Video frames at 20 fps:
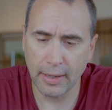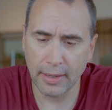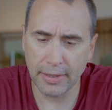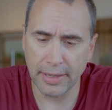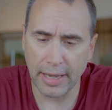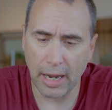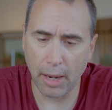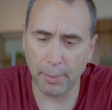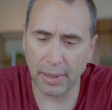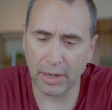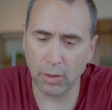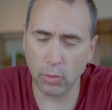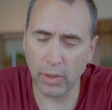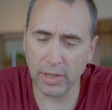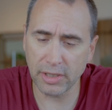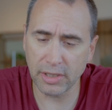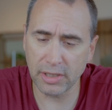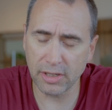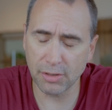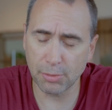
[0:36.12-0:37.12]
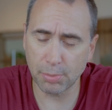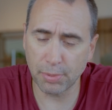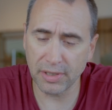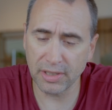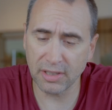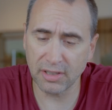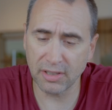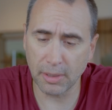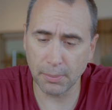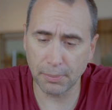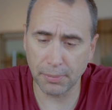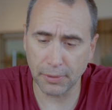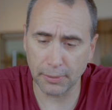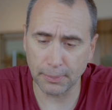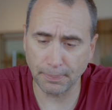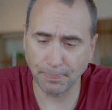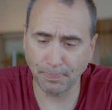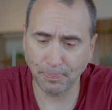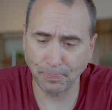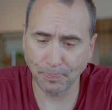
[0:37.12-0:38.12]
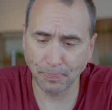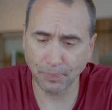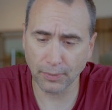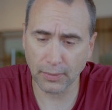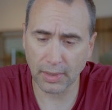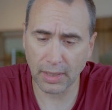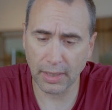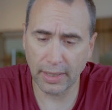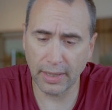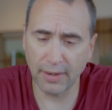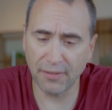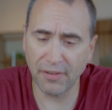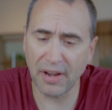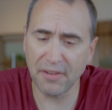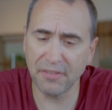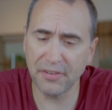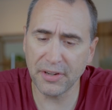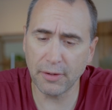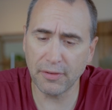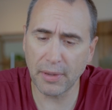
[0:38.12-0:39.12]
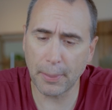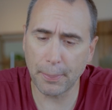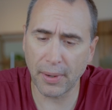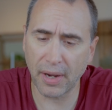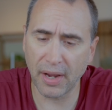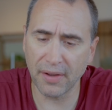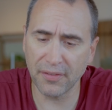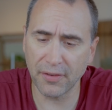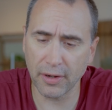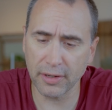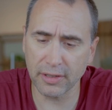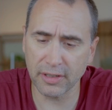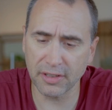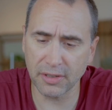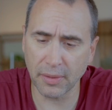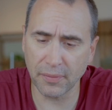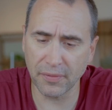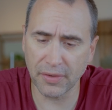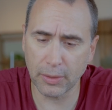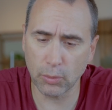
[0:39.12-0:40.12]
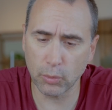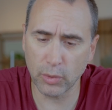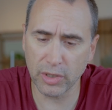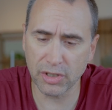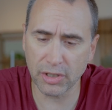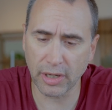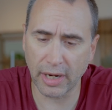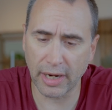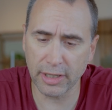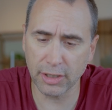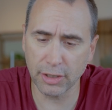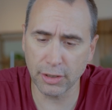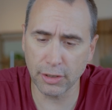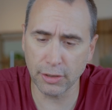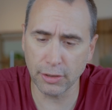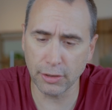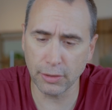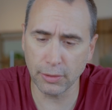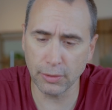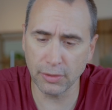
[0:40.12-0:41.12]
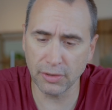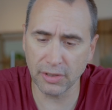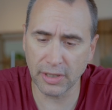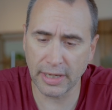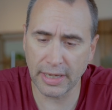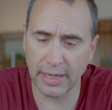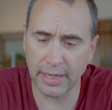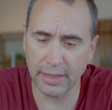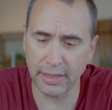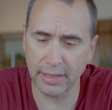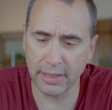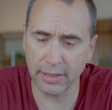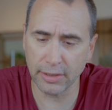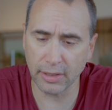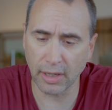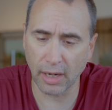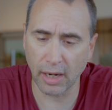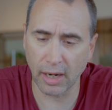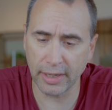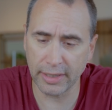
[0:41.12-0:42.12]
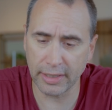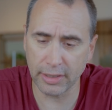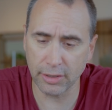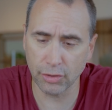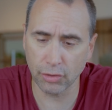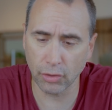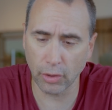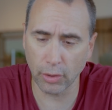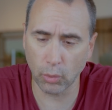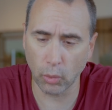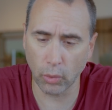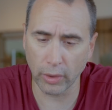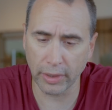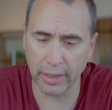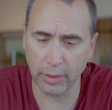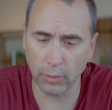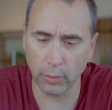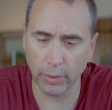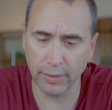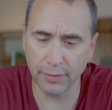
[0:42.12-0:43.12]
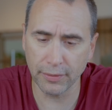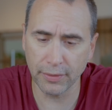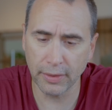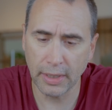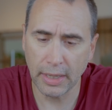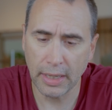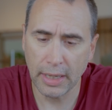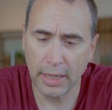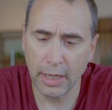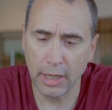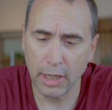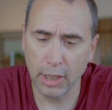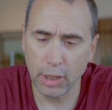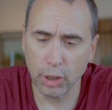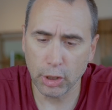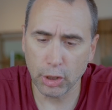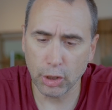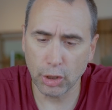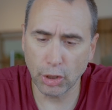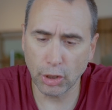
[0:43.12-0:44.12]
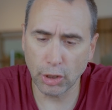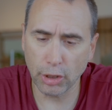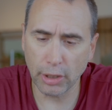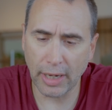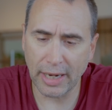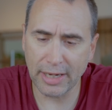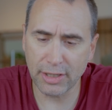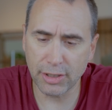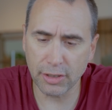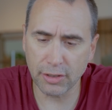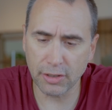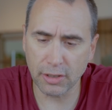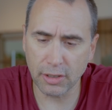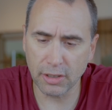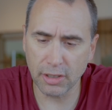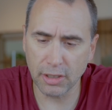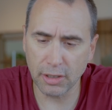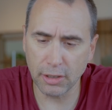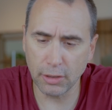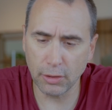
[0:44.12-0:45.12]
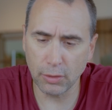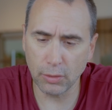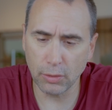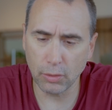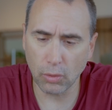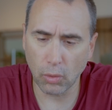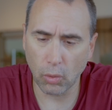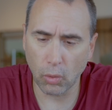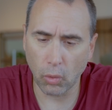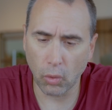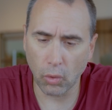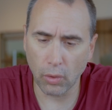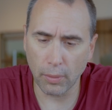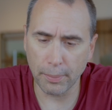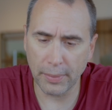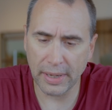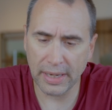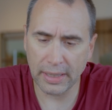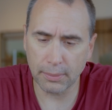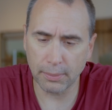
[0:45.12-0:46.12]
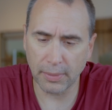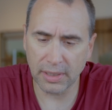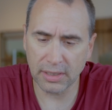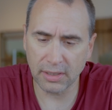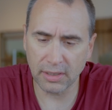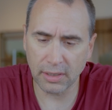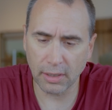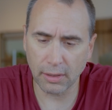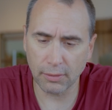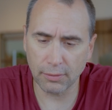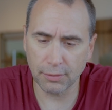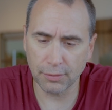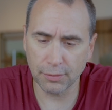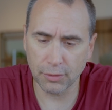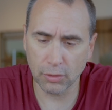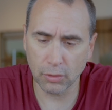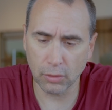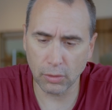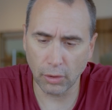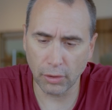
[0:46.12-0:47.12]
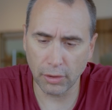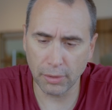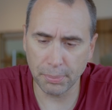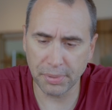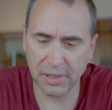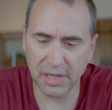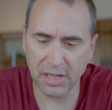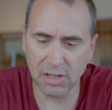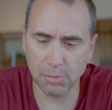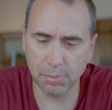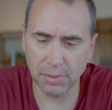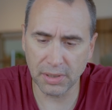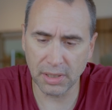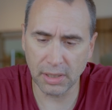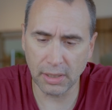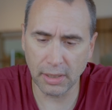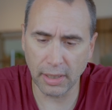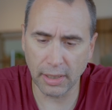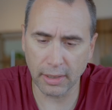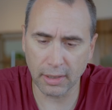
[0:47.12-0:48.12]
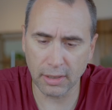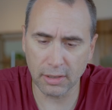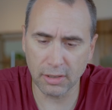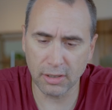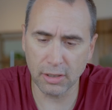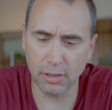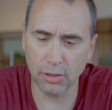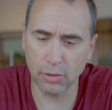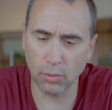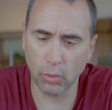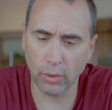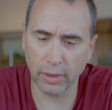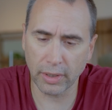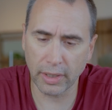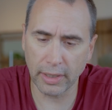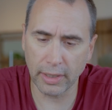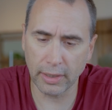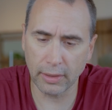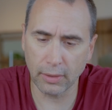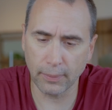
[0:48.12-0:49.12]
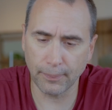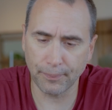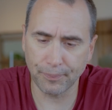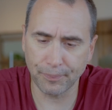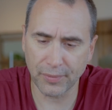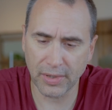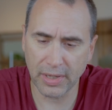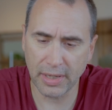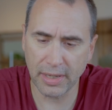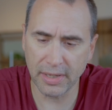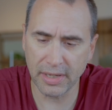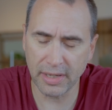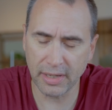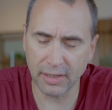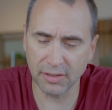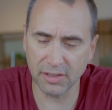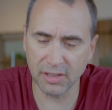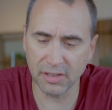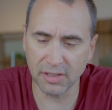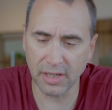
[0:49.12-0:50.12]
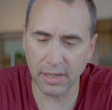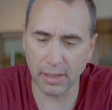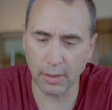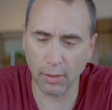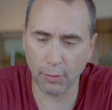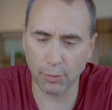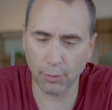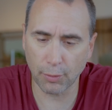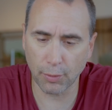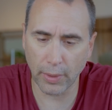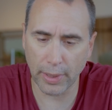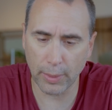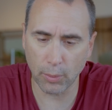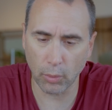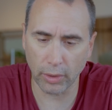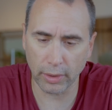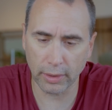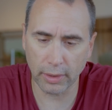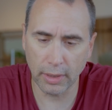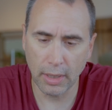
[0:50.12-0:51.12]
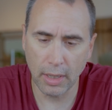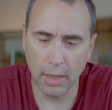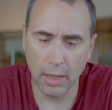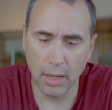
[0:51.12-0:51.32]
Now, my question is pretty simple. If I feel that Python is something which I should use and, and I enjoy working with, should I just continue or make myself to learn PHP and continue working in the existing framework?